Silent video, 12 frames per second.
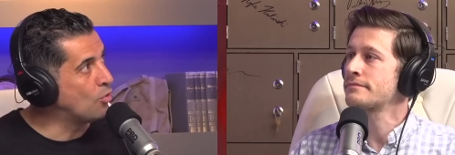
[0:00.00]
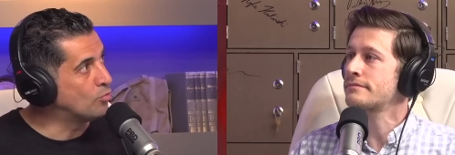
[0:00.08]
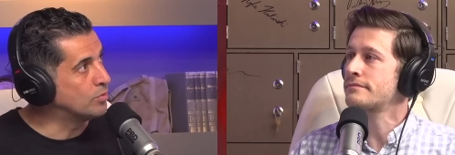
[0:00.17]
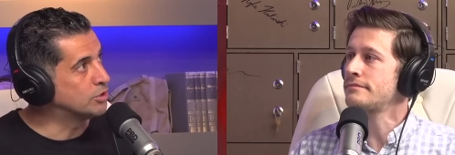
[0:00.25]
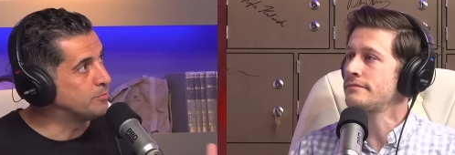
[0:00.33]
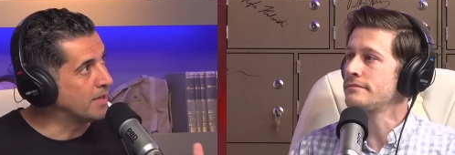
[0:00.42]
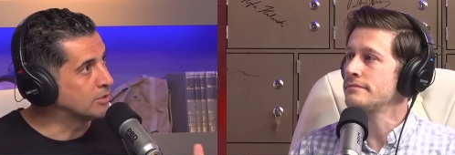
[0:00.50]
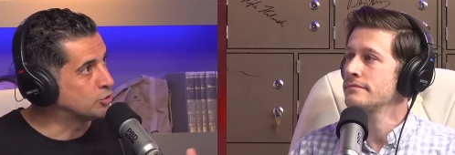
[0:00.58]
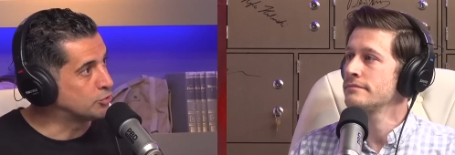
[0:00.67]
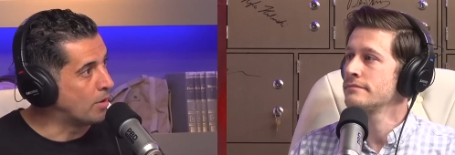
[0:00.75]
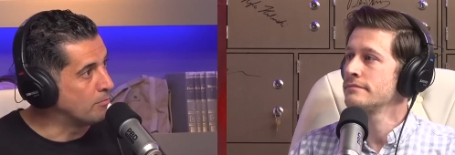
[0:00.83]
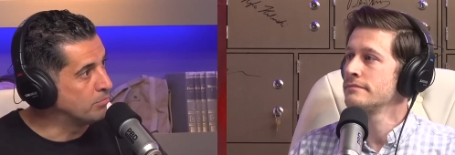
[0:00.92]
Speaker 1: or respect
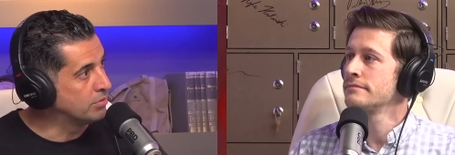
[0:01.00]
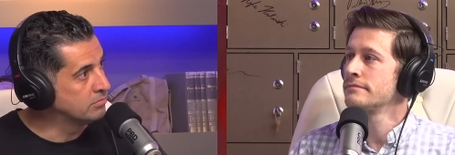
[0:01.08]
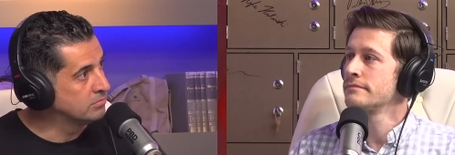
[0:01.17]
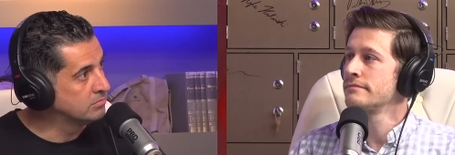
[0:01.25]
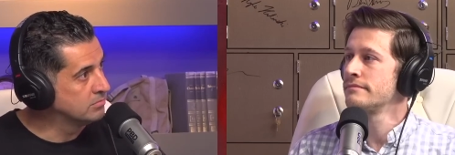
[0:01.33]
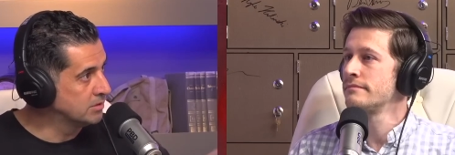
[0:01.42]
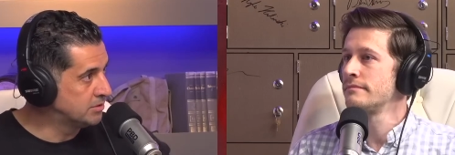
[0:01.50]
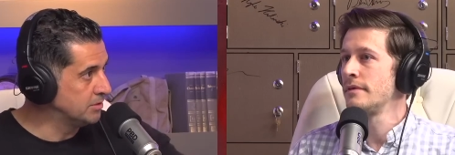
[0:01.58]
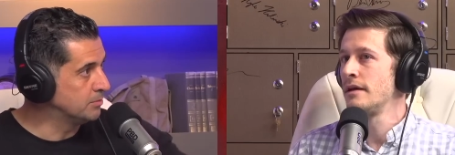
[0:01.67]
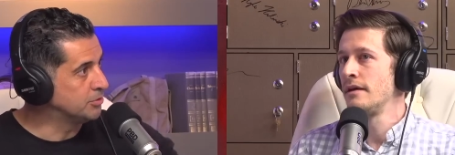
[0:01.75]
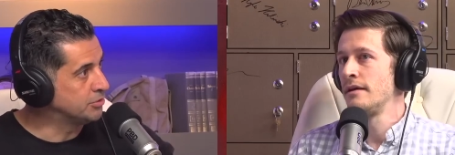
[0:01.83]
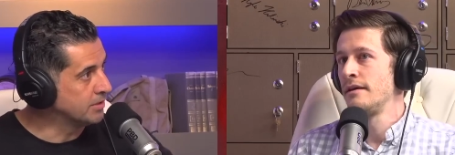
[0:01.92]
Trump? Let's see
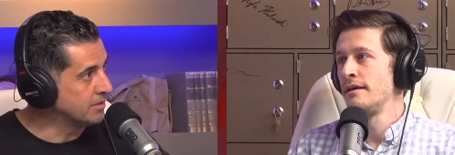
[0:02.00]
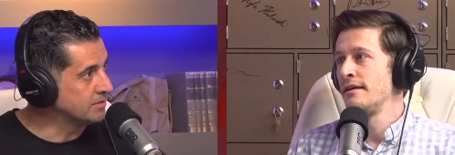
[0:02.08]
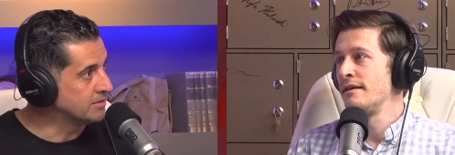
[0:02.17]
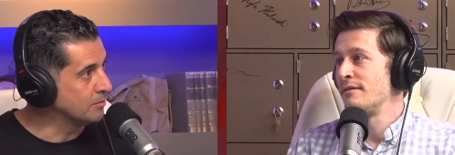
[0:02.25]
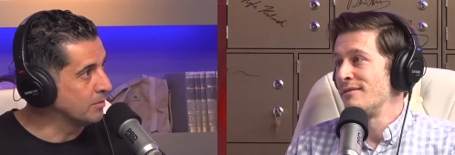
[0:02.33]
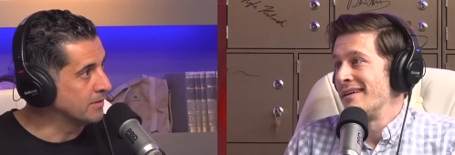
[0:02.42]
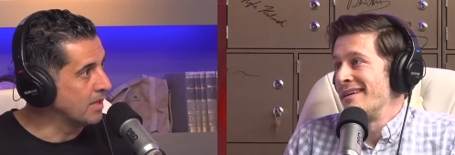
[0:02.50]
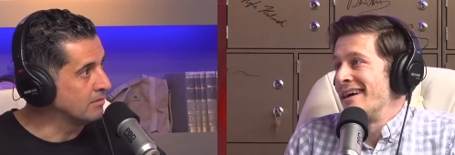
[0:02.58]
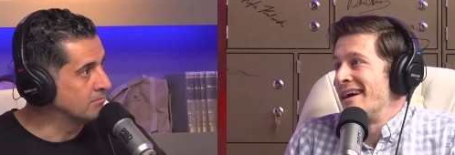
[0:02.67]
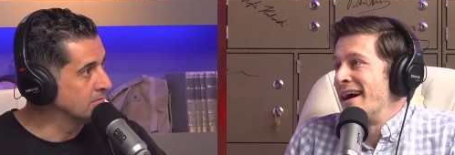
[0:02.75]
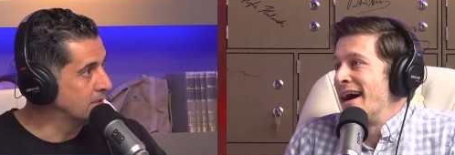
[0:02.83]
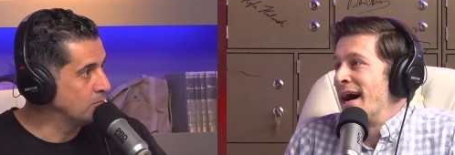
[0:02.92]
what you're going to say with that.
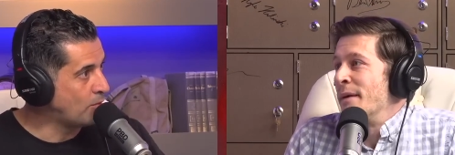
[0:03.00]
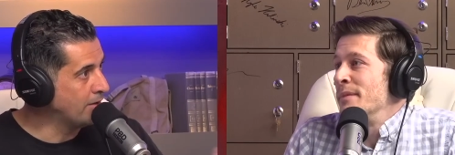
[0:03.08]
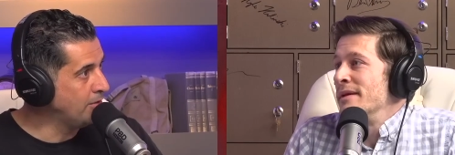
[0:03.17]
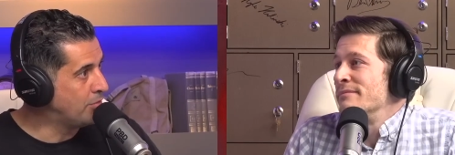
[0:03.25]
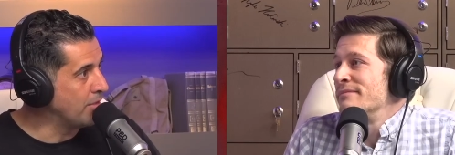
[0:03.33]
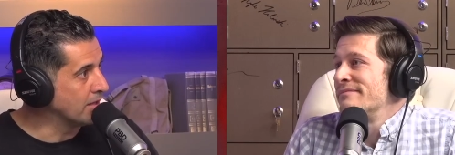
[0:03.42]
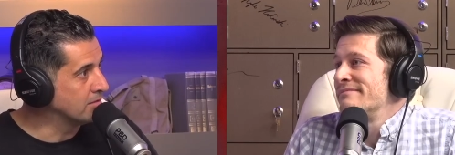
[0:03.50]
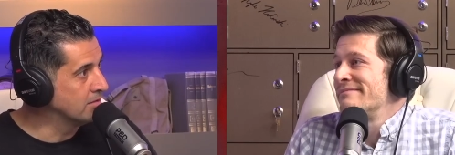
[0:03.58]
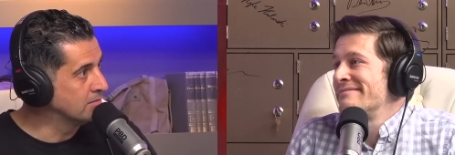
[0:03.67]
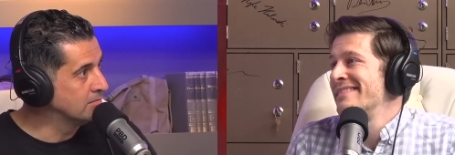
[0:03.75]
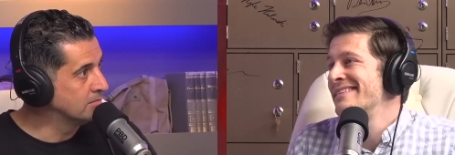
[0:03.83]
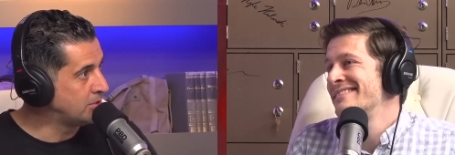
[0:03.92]
Speaker 2: Why do you think?
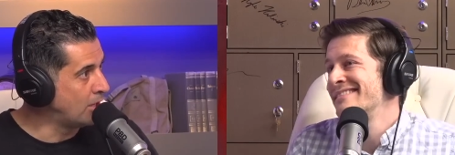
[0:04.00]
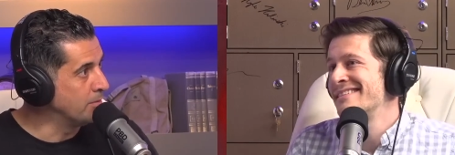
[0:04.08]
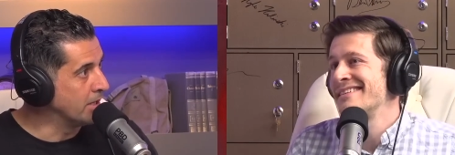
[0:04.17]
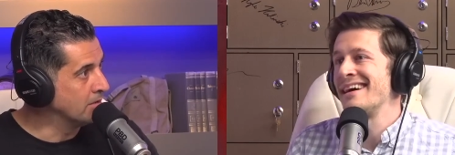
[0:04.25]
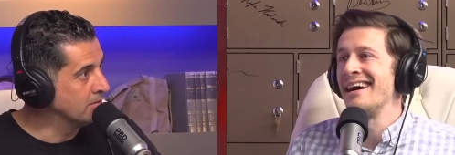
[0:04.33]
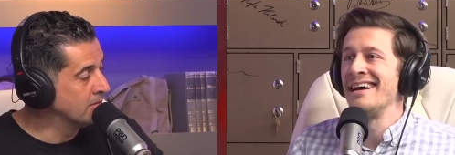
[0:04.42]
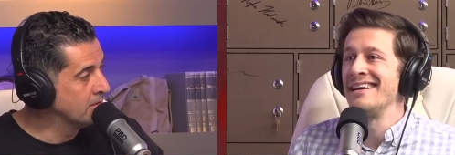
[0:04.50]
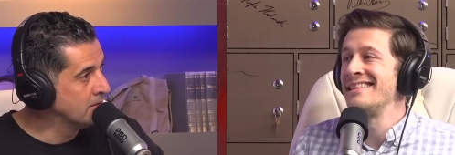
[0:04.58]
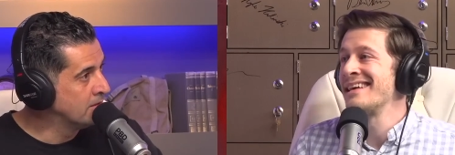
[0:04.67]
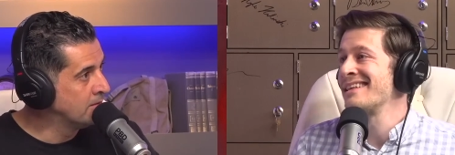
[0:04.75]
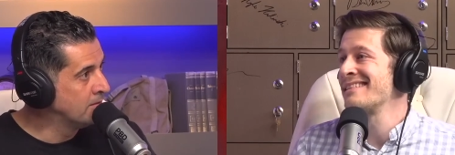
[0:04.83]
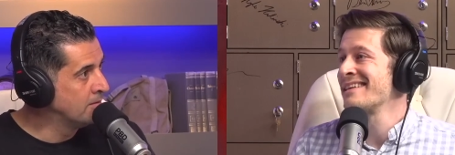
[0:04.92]
Tell me. The
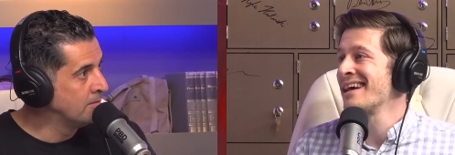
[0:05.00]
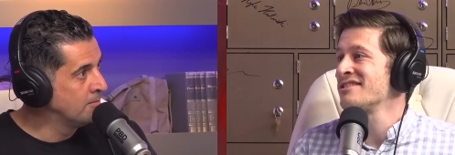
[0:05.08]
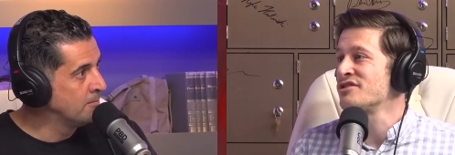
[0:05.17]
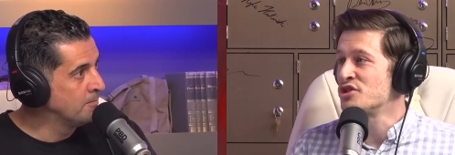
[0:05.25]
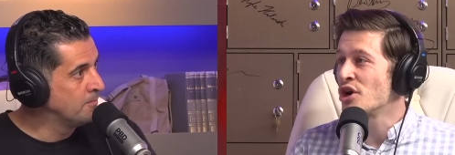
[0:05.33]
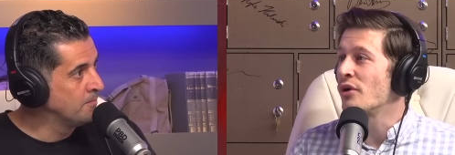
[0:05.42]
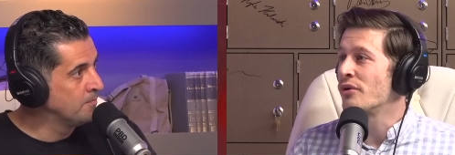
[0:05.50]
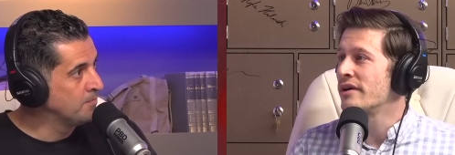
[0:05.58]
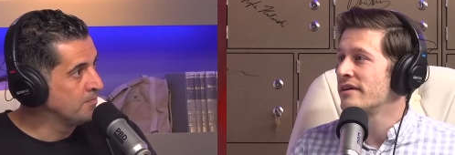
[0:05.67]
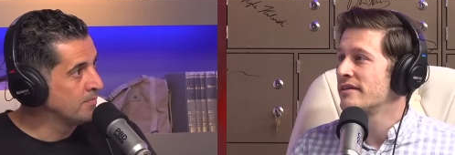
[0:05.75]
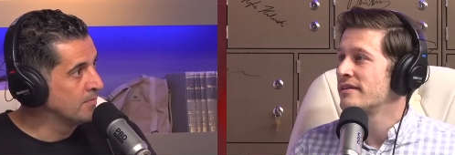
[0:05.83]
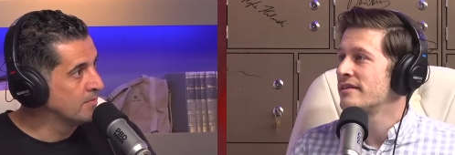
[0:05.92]
guy's a joke.
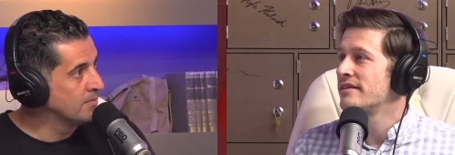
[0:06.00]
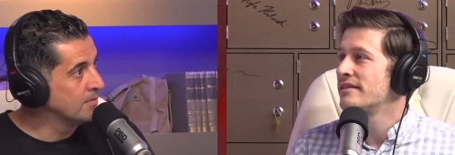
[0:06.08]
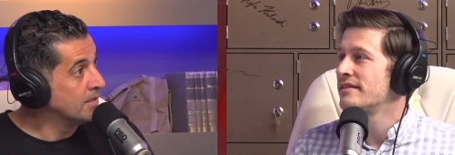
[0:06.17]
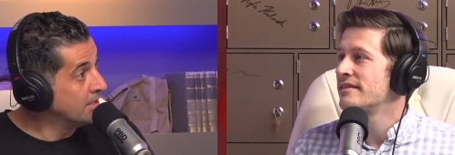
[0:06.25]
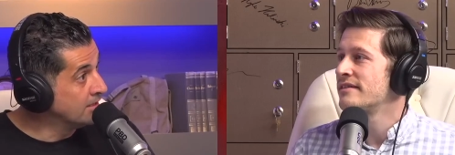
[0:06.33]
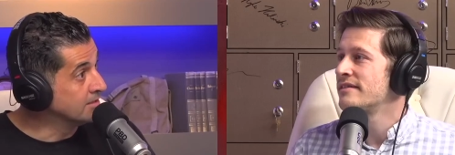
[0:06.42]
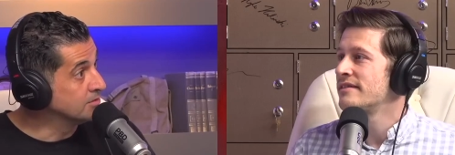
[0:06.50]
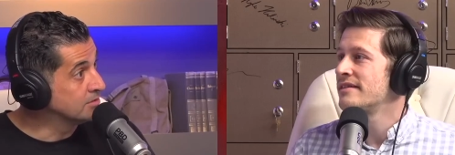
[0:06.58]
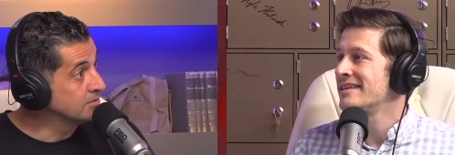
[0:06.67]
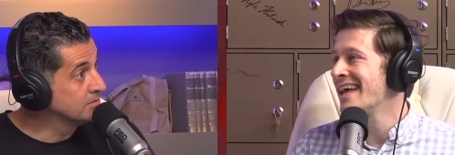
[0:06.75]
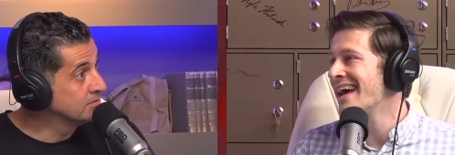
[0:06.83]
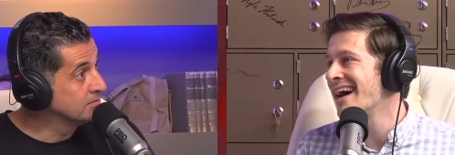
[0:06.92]
Speaker 1: He is.
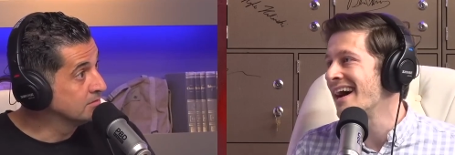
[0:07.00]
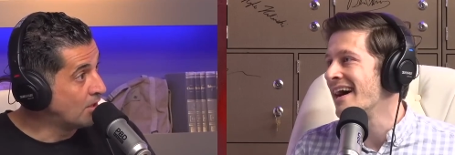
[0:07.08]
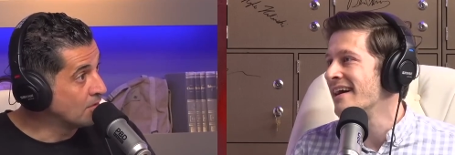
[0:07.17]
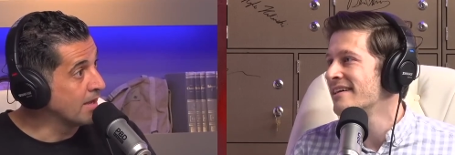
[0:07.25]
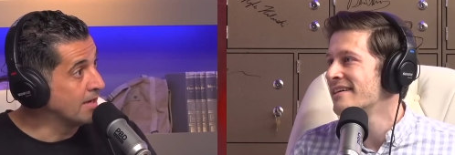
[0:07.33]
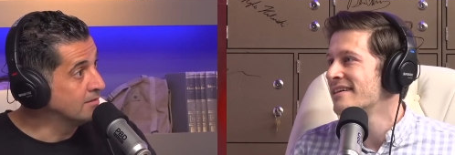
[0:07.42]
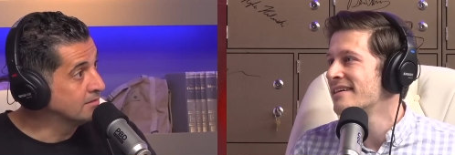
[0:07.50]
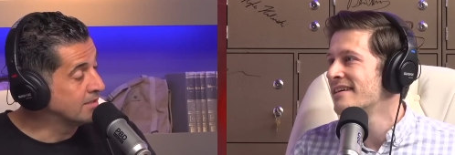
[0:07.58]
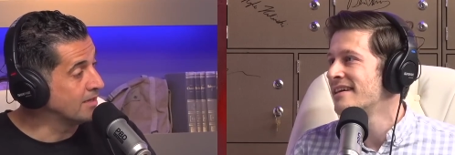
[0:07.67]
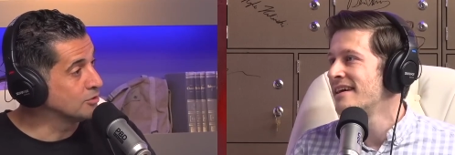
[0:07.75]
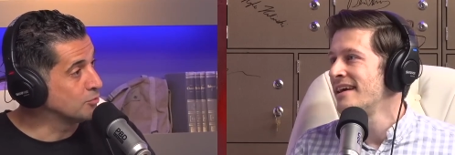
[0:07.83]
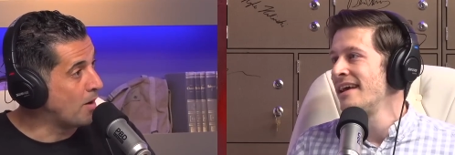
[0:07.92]
Yeah. Okay.
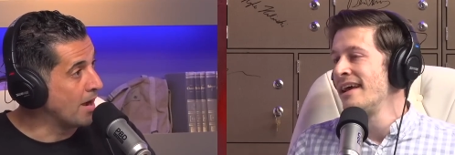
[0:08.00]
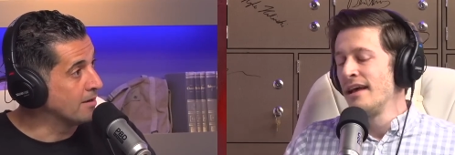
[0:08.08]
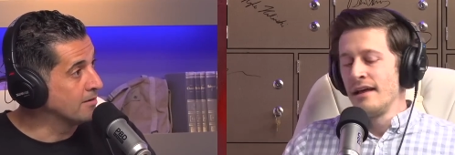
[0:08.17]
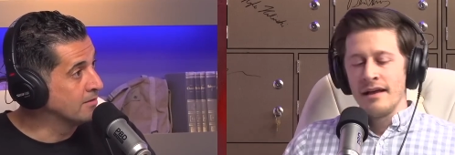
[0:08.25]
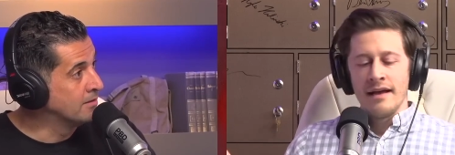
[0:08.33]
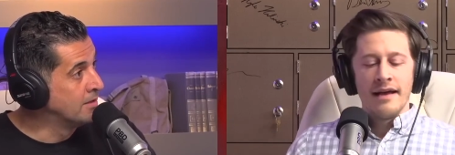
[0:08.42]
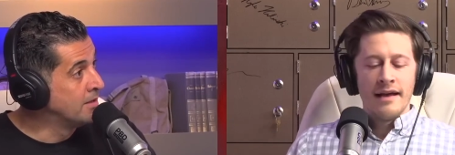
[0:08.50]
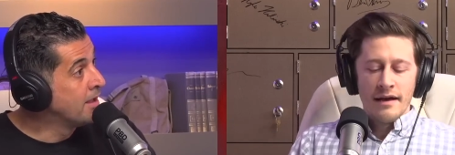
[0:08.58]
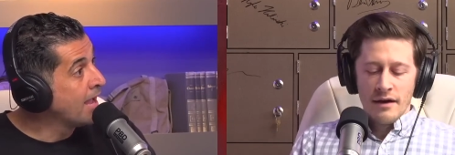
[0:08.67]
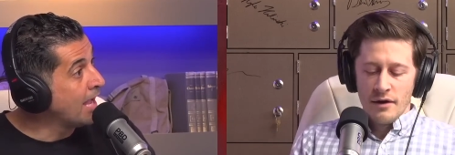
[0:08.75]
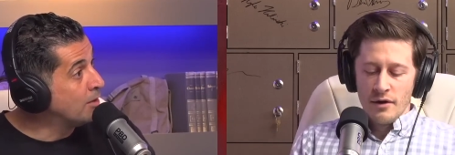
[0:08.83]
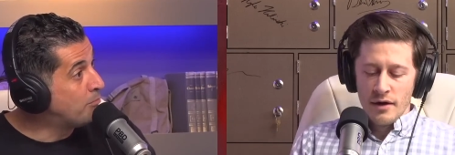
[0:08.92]
Tell us why.
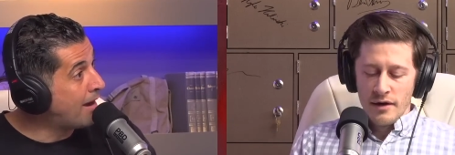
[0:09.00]
And